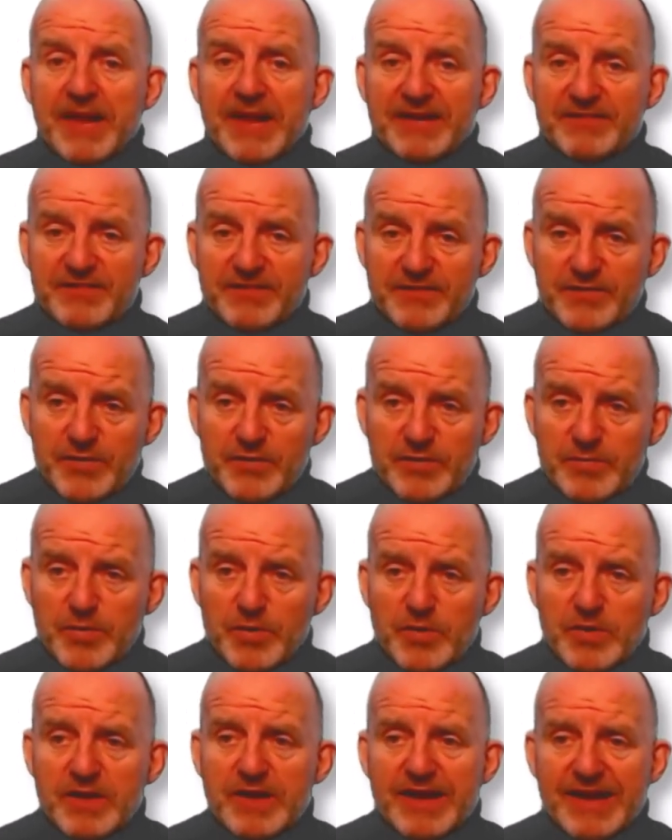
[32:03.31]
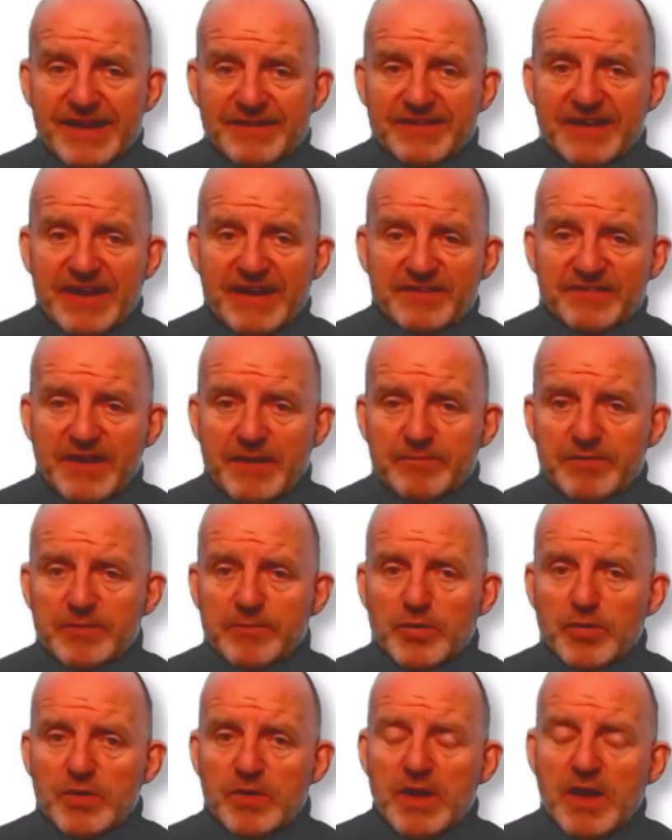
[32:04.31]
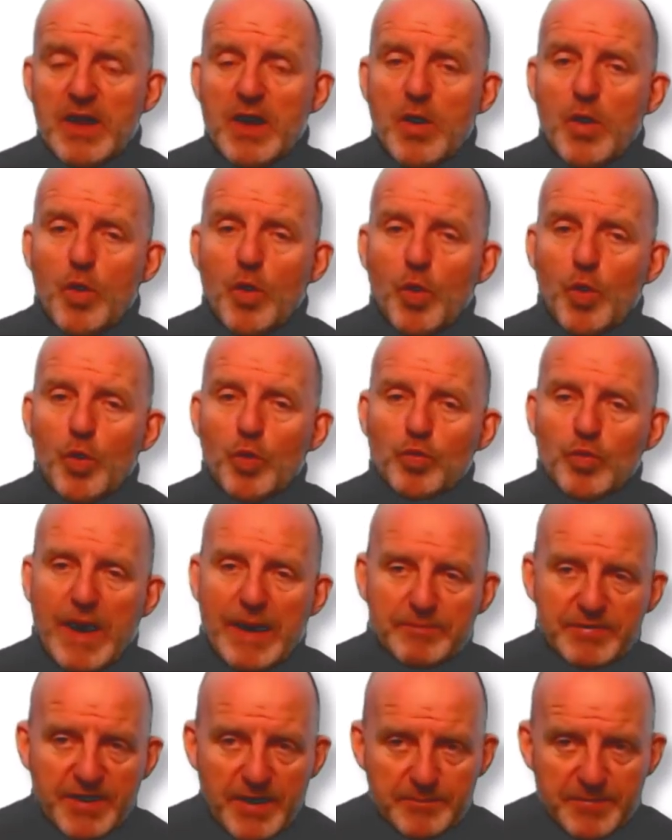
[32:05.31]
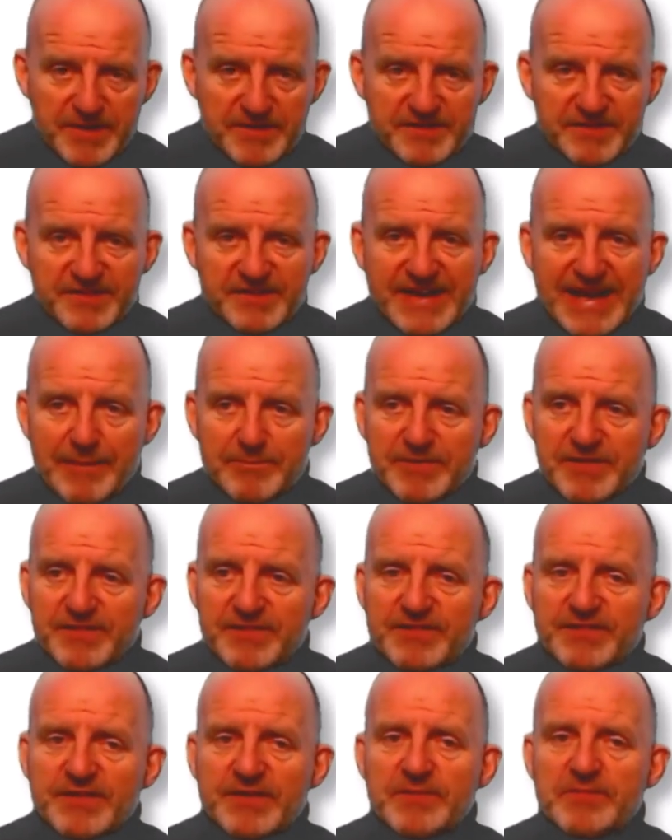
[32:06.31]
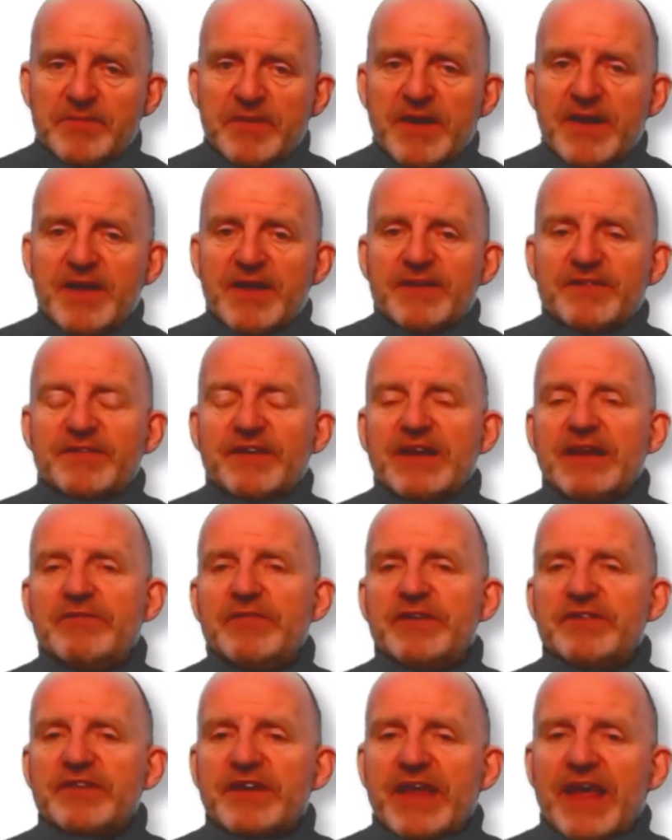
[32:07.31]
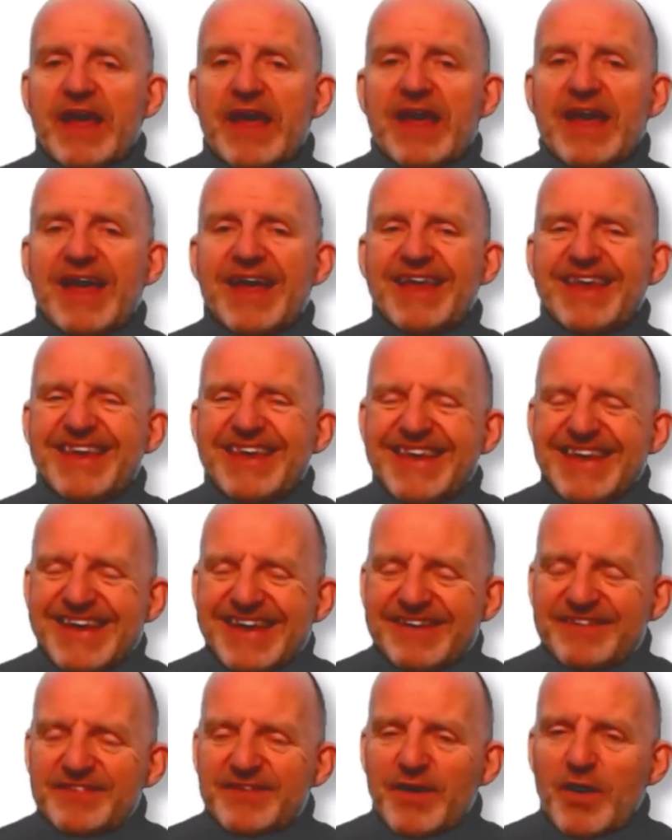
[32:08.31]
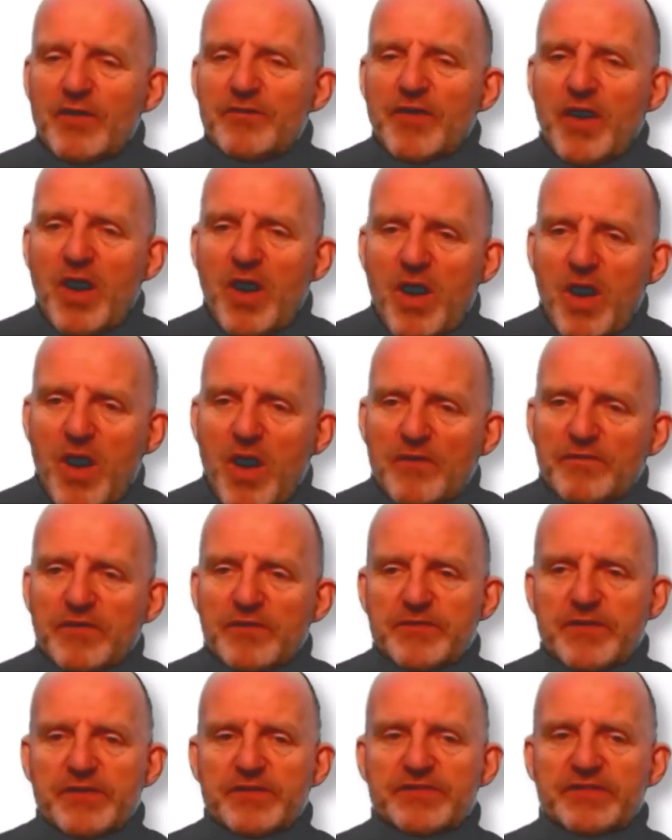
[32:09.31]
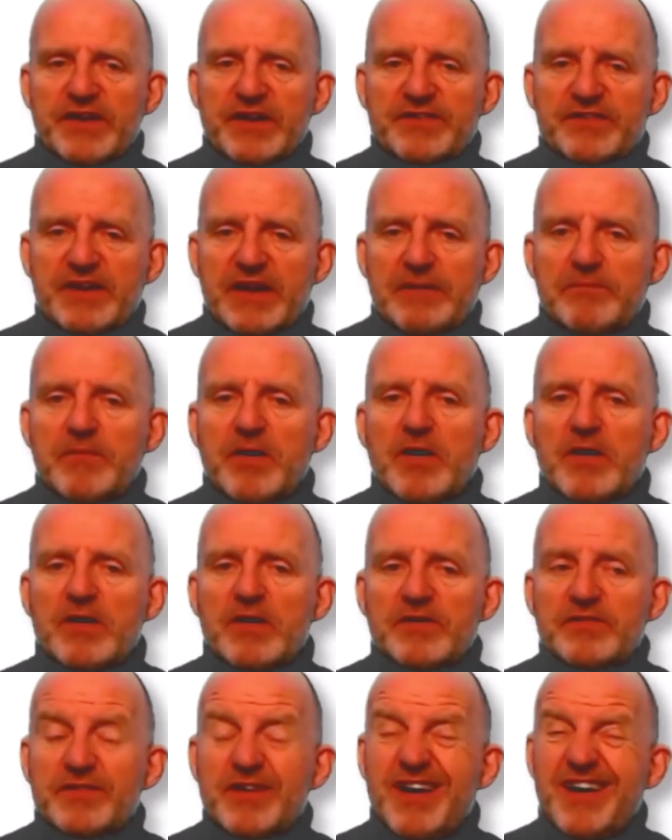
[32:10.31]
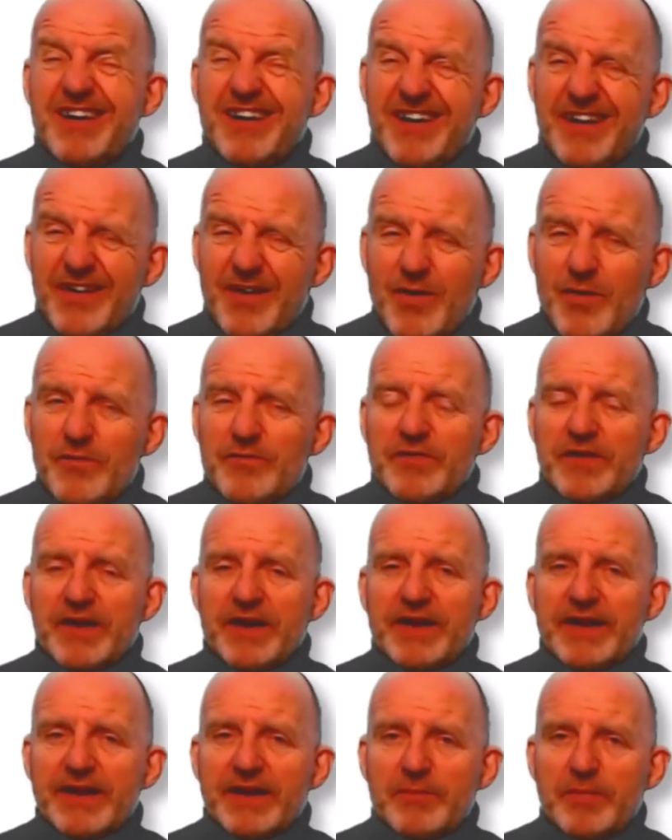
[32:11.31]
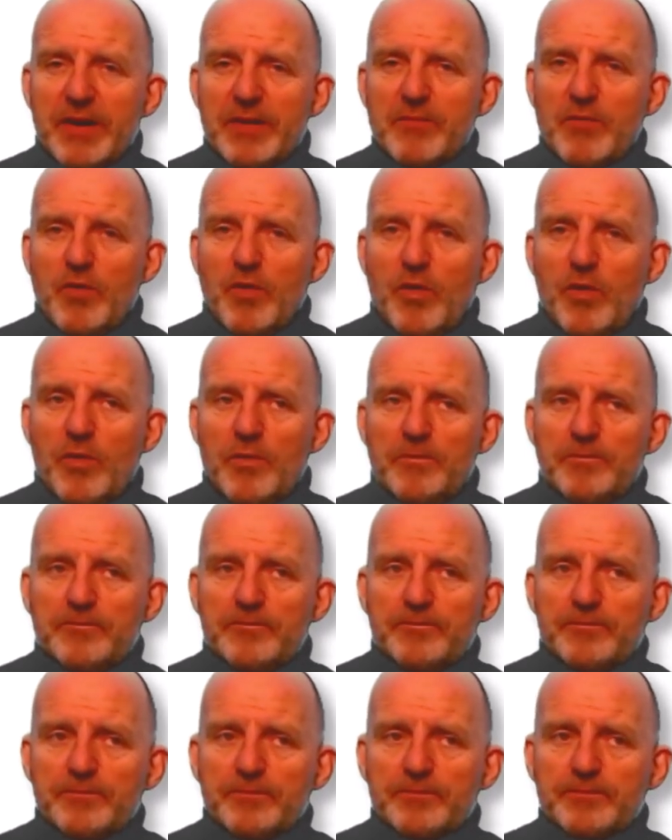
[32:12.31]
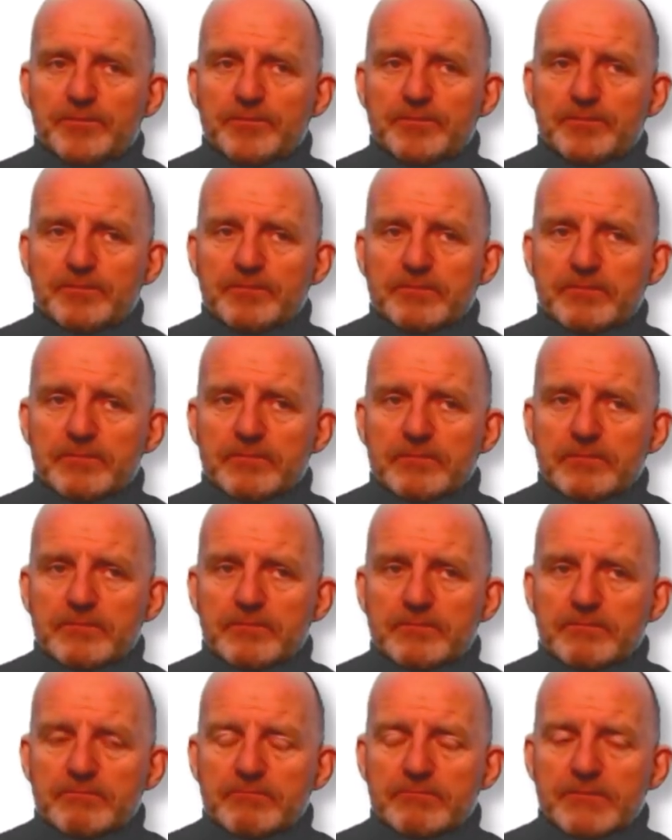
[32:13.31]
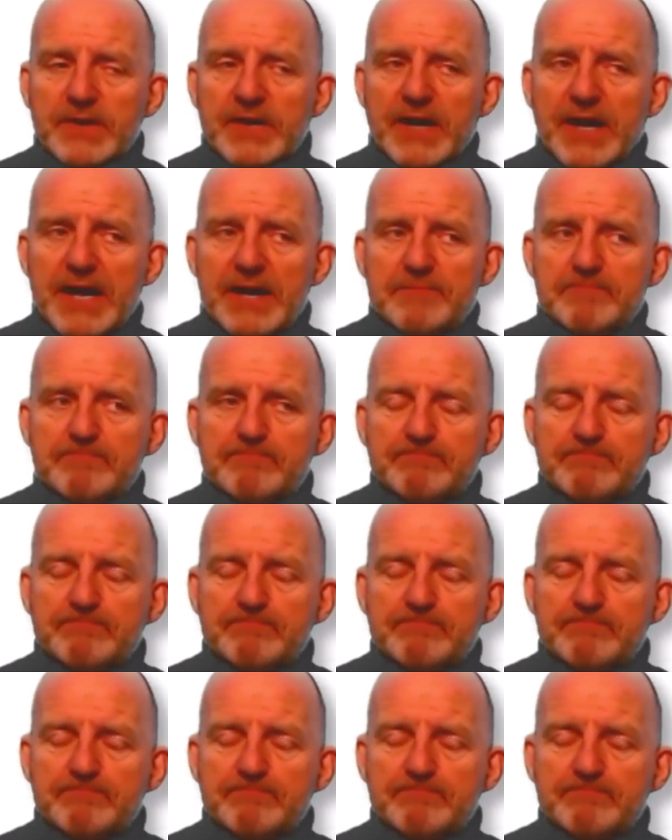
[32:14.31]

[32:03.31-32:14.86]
Is it suitable? Is it acceptable? All wrapped up in skepticism, delivered to get at least over half of those 16 marks and hopefully a little bit more. Okay.